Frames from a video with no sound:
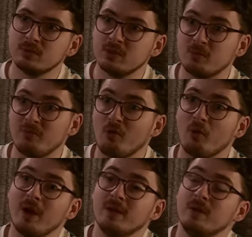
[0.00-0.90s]
Since before
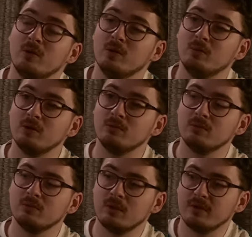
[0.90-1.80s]
I knew her, but
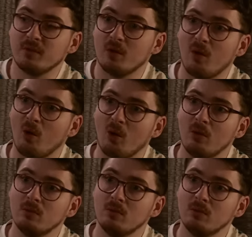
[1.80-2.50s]
that's not long.